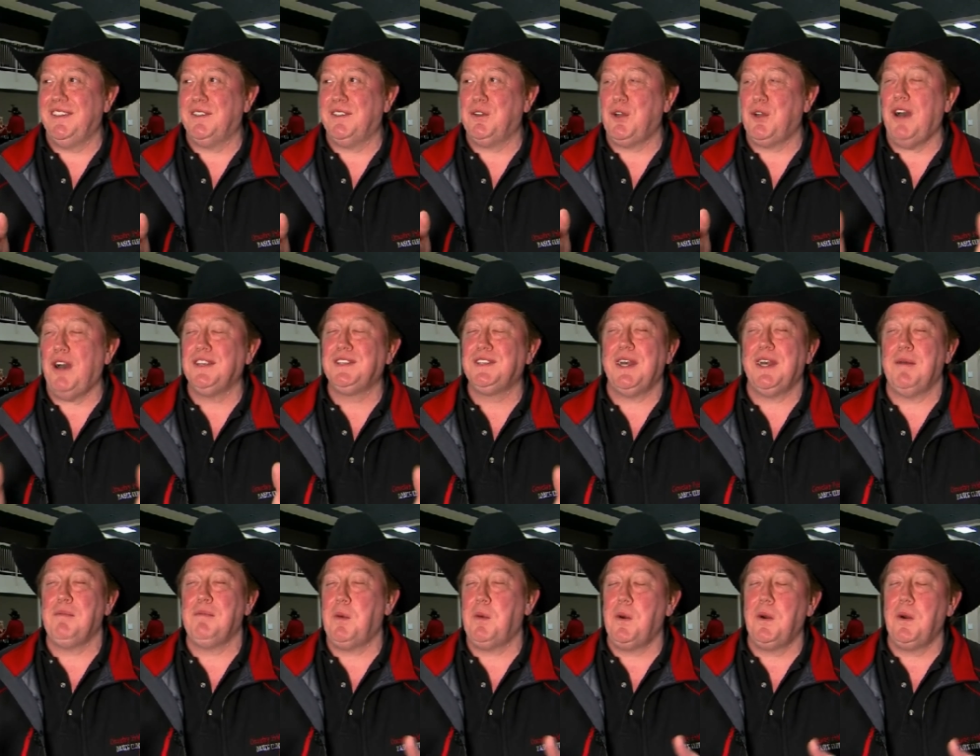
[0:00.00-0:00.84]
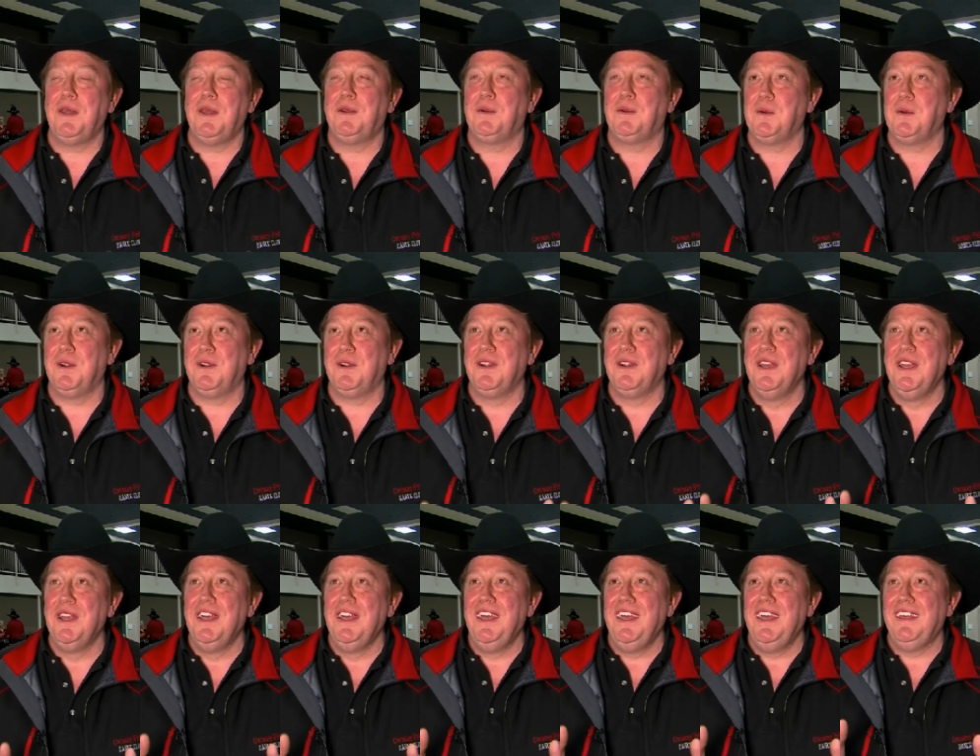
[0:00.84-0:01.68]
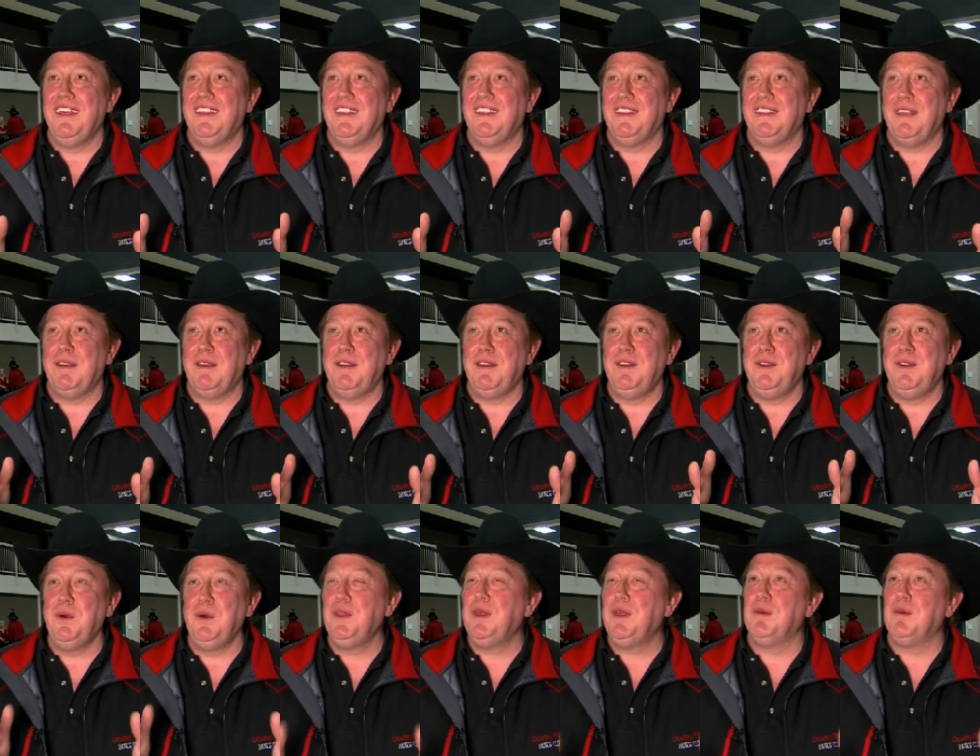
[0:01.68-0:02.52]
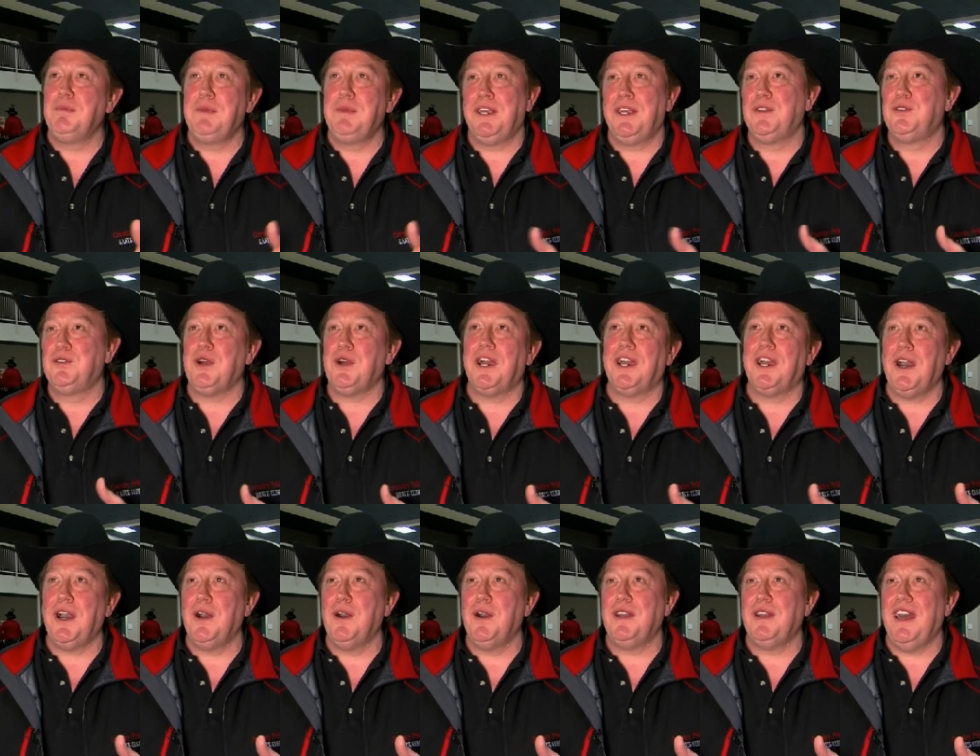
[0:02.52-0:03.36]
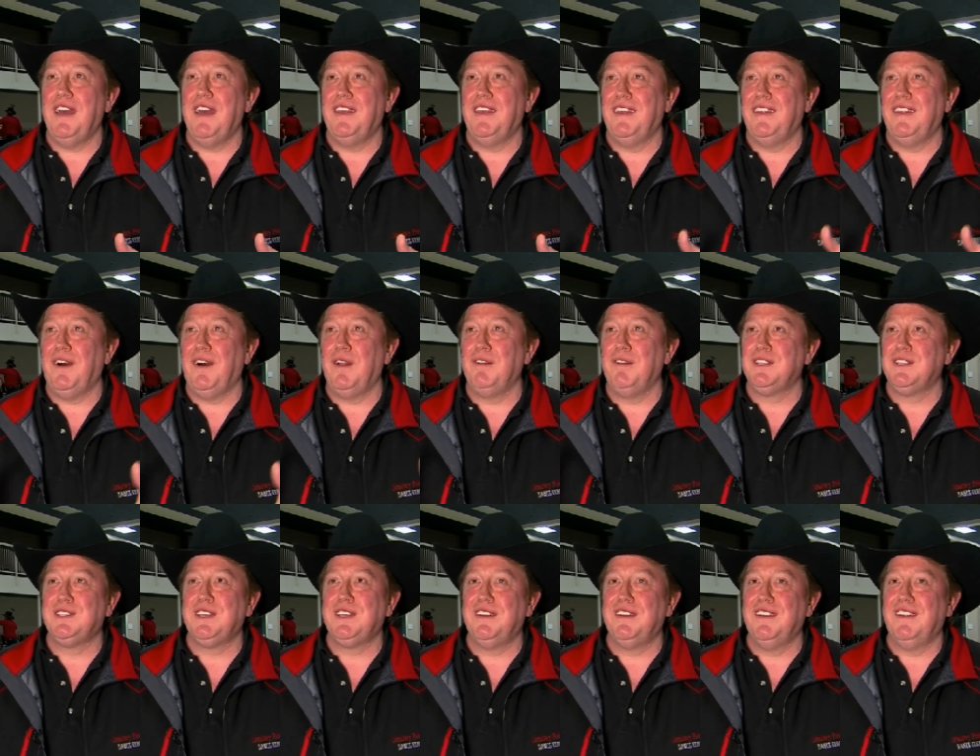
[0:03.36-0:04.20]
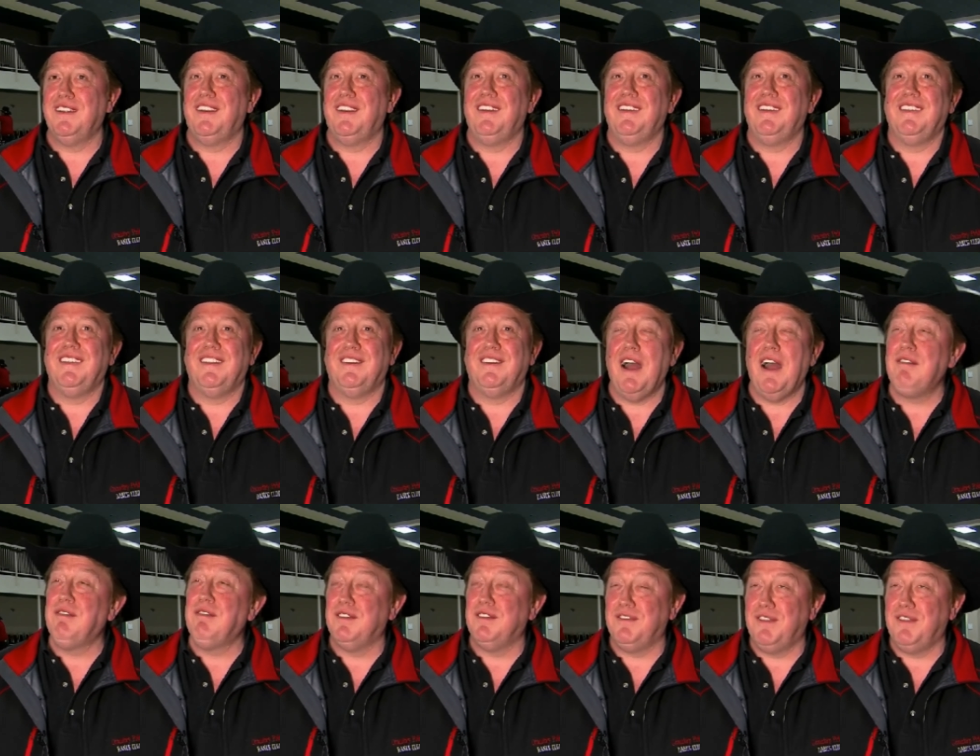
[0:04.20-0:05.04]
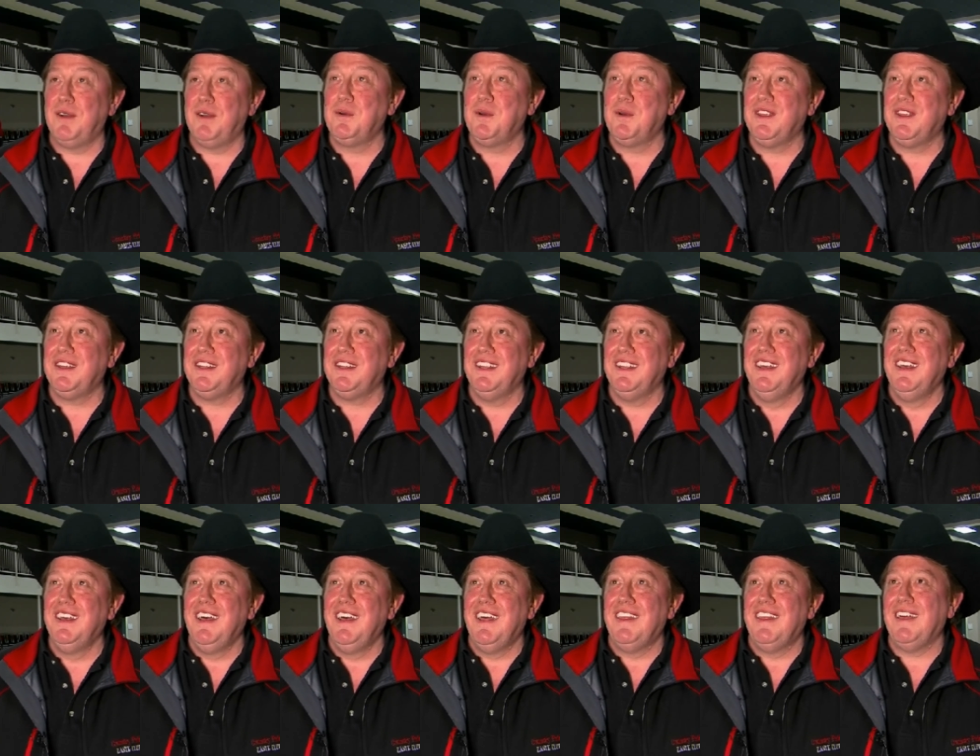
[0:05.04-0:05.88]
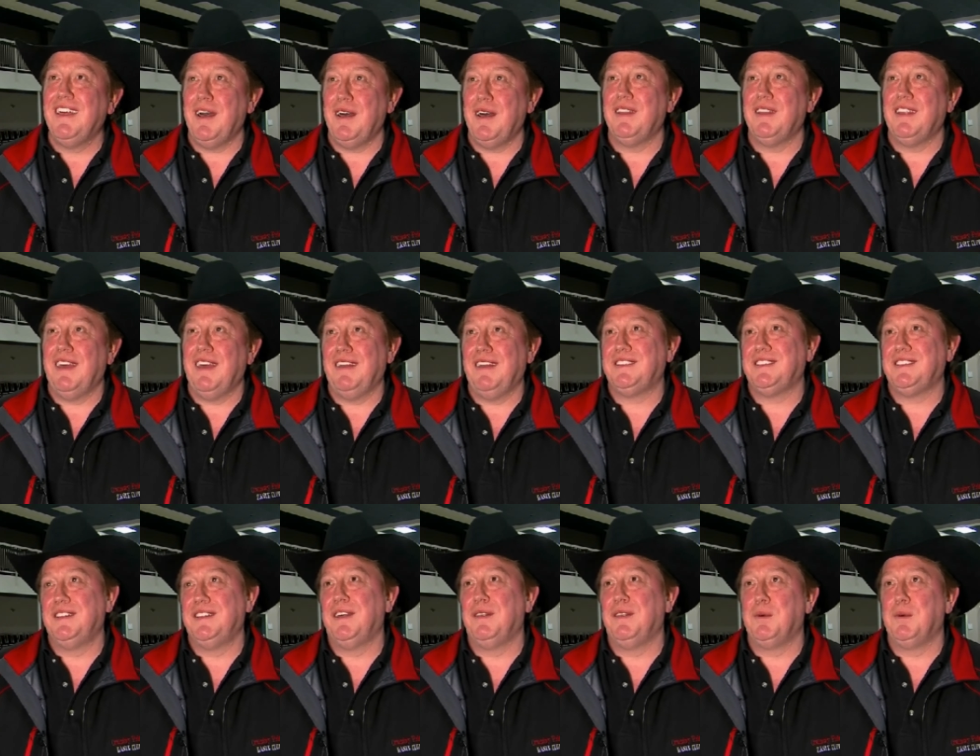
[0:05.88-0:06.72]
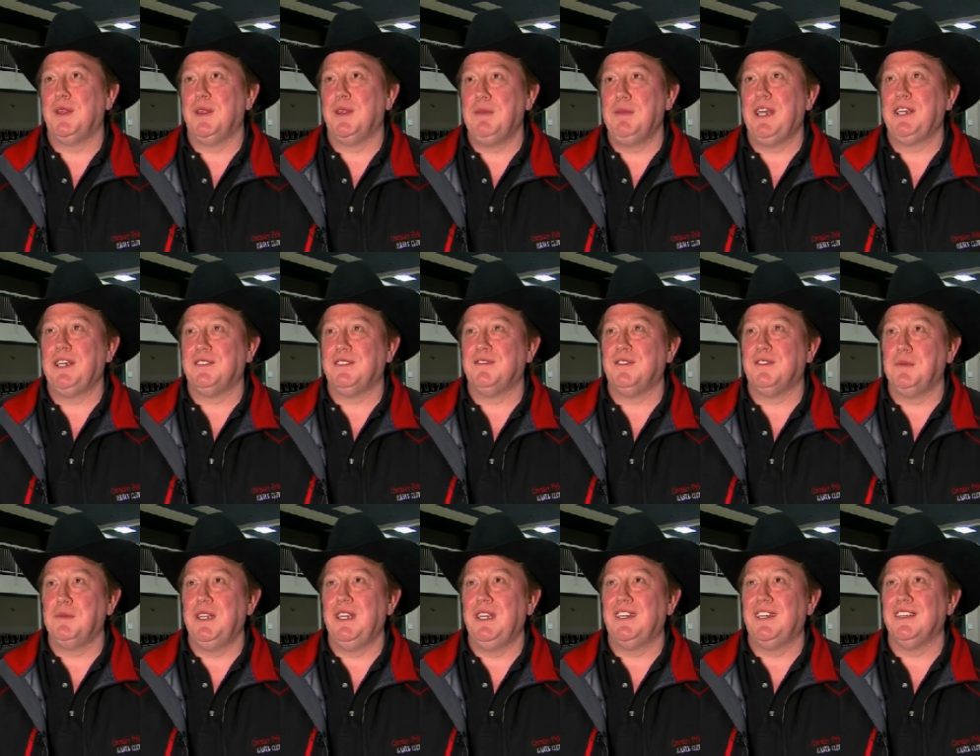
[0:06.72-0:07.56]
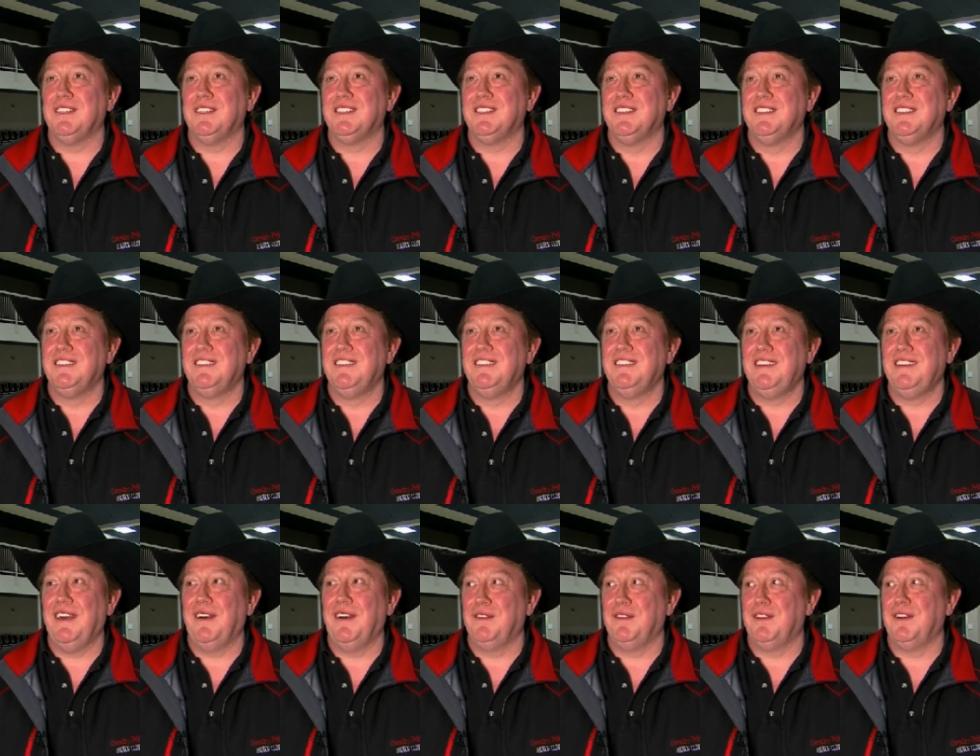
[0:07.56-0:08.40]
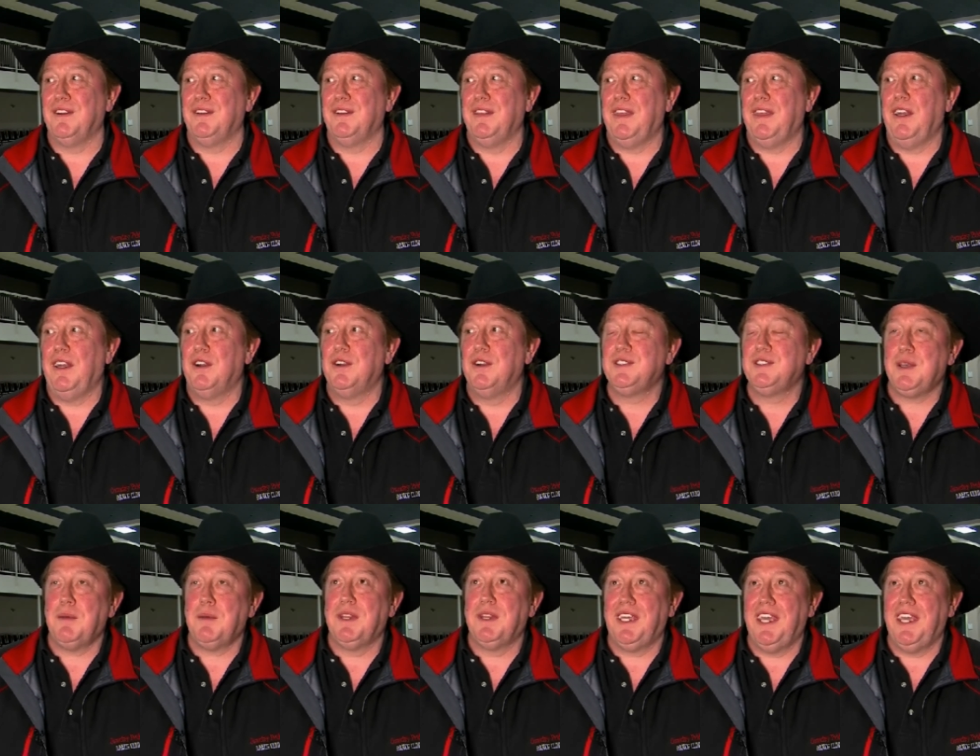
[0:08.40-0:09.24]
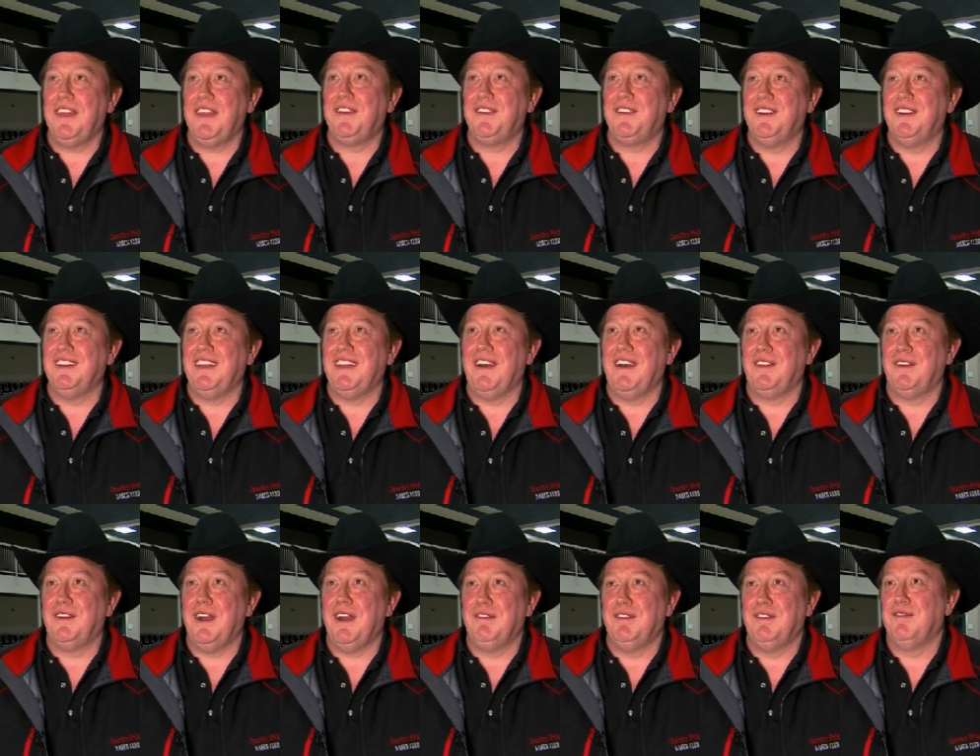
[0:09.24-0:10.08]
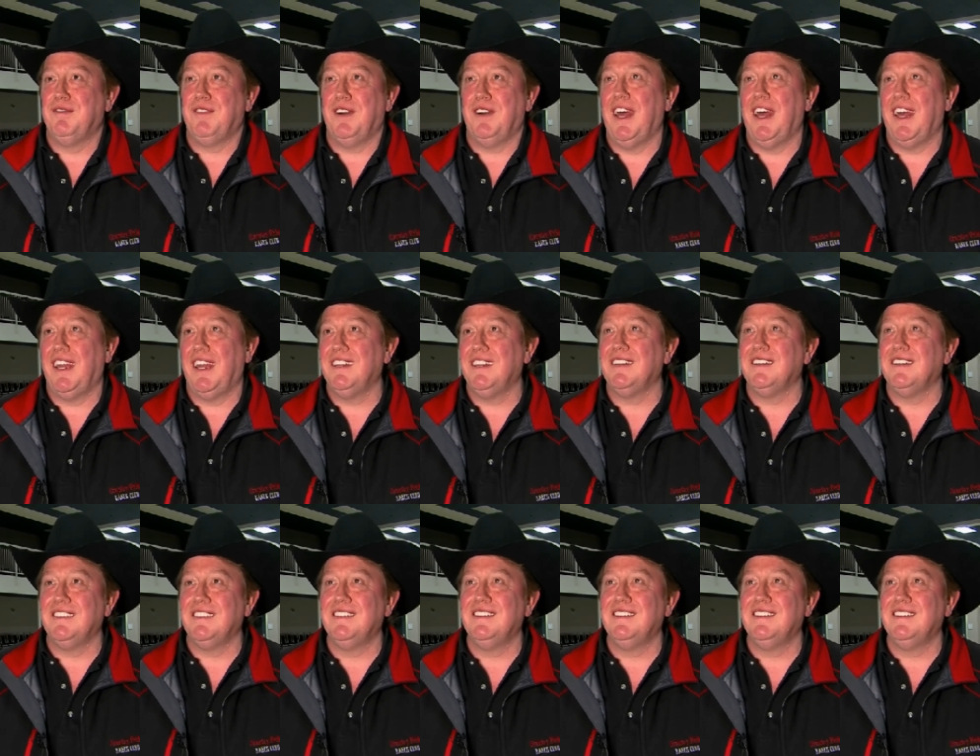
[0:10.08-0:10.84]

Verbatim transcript: cross that point where they knew they were being drug out, and then all of a sudden they, they're having fun with it. That, that's another one that makes it for me because you know, they learn something together and now they're having fun at it.